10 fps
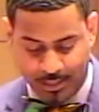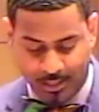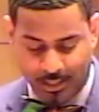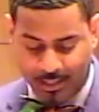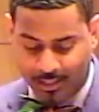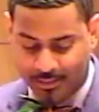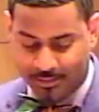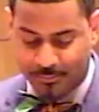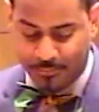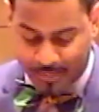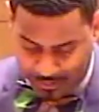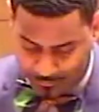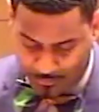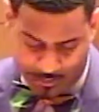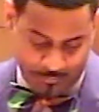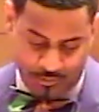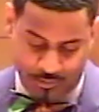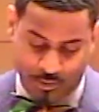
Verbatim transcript: uh, to many people